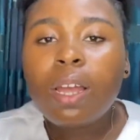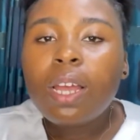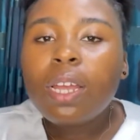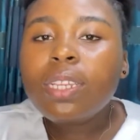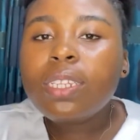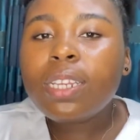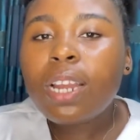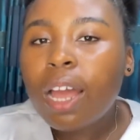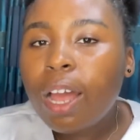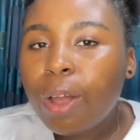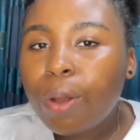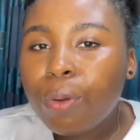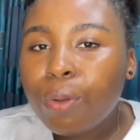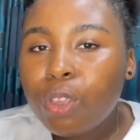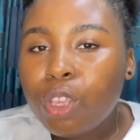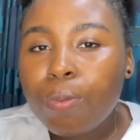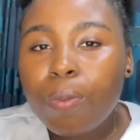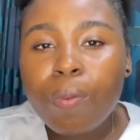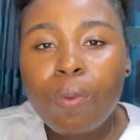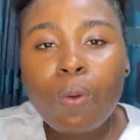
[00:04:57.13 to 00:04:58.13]
Now,
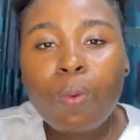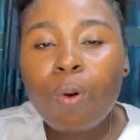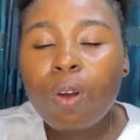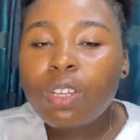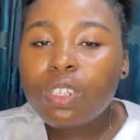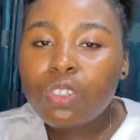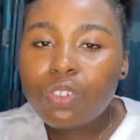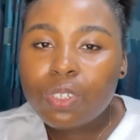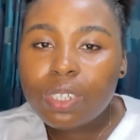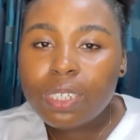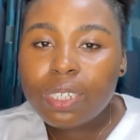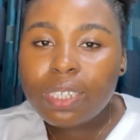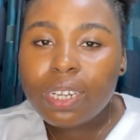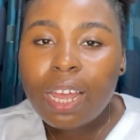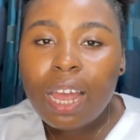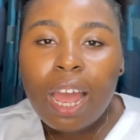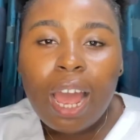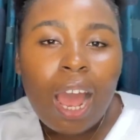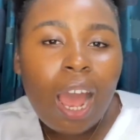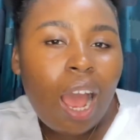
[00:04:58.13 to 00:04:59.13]
you may be wondering,
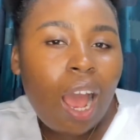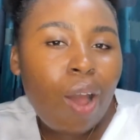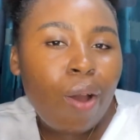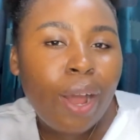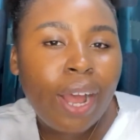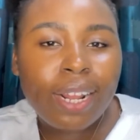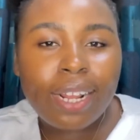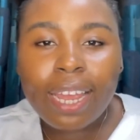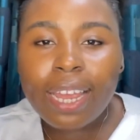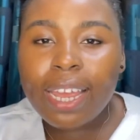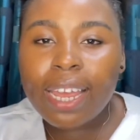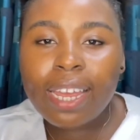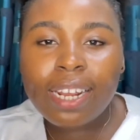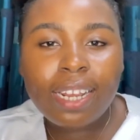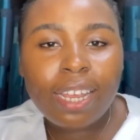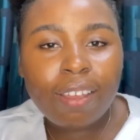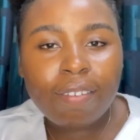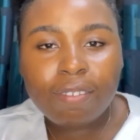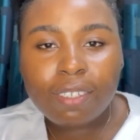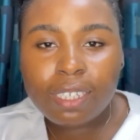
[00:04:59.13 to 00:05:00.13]
how can I
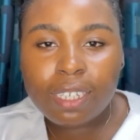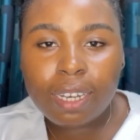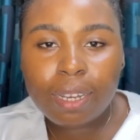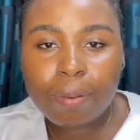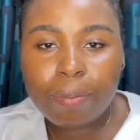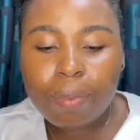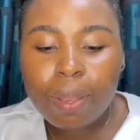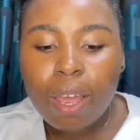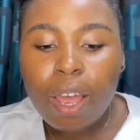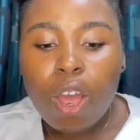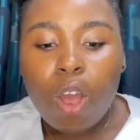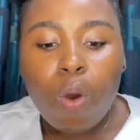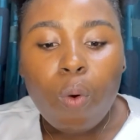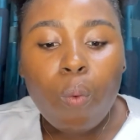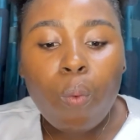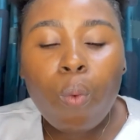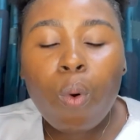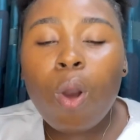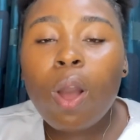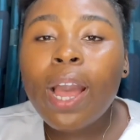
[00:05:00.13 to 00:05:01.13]
end FGM?
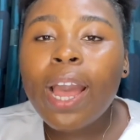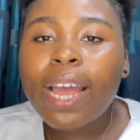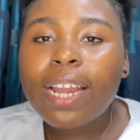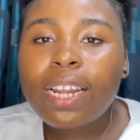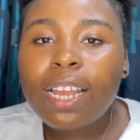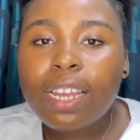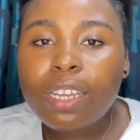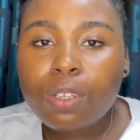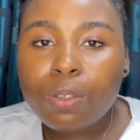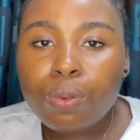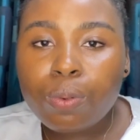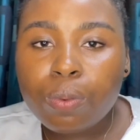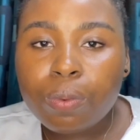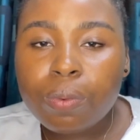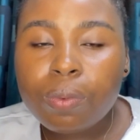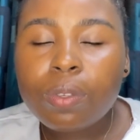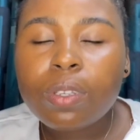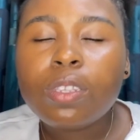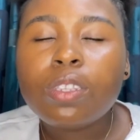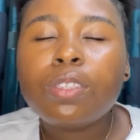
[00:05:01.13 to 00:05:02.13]
What can I do?
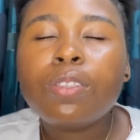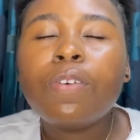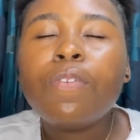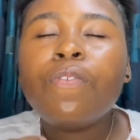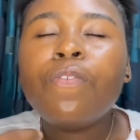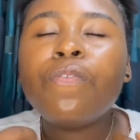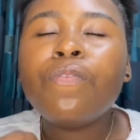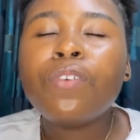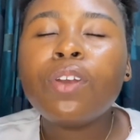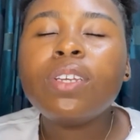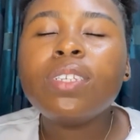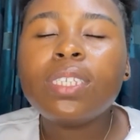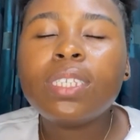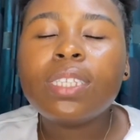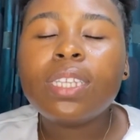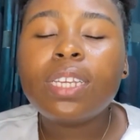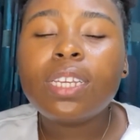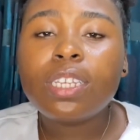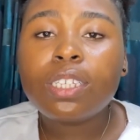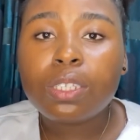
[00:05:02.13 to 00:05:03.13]
The first
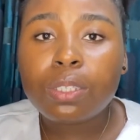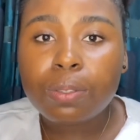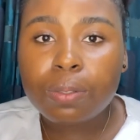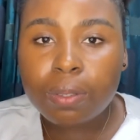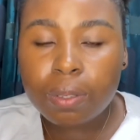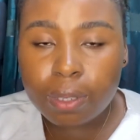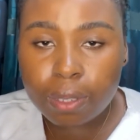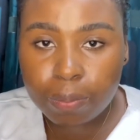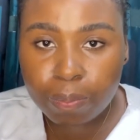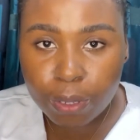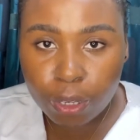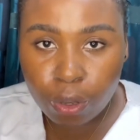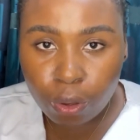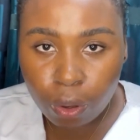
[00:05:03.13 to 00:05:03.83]
thing is to speak